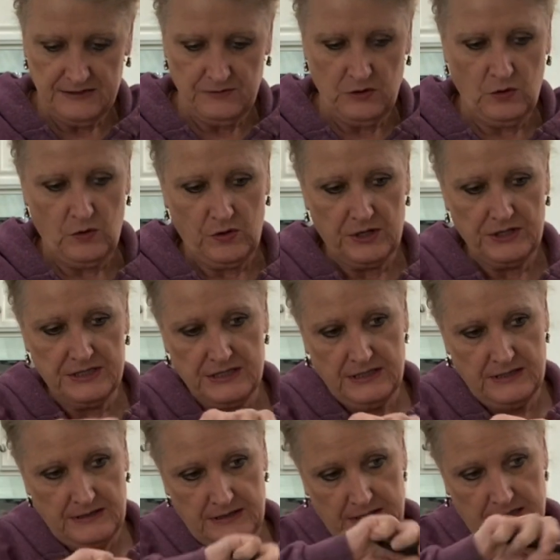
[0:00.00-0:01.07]
of course,
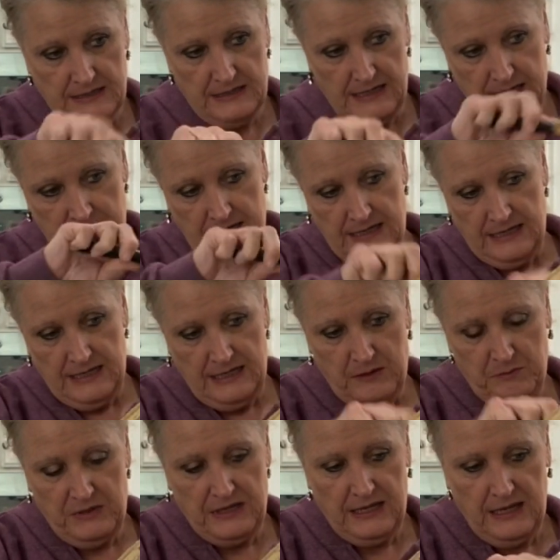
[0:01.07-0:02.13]

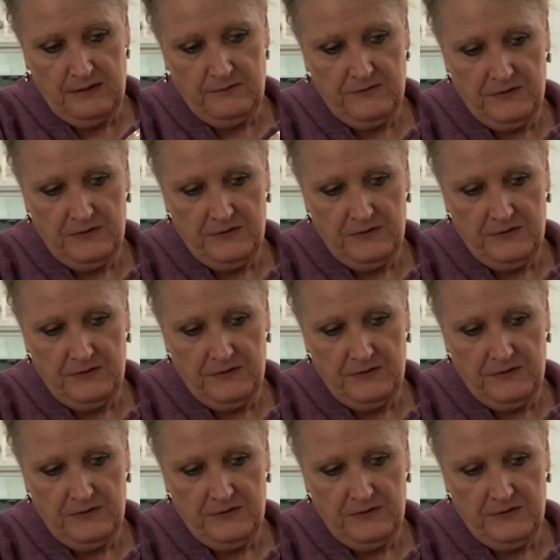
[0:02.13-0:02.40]
it became